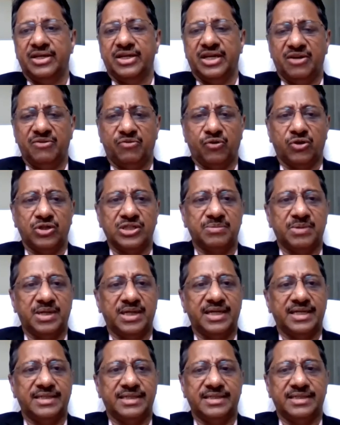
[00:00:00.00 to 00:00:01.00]

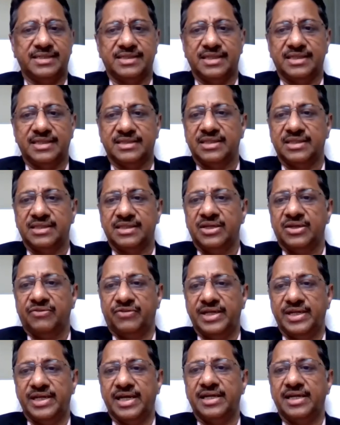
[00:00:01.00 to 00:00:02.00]
enforcement agencies,
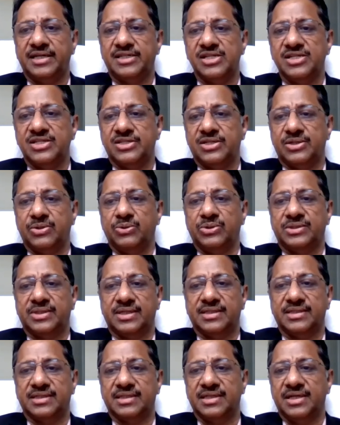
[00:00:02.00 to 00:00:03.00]
financial
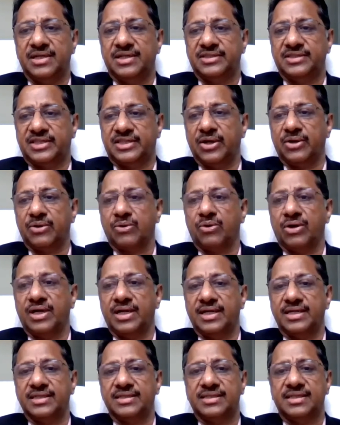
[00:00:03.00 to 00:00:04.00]
institutions,
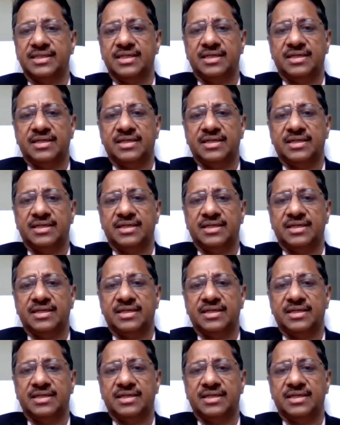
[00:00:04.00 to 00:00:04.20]
shareholders,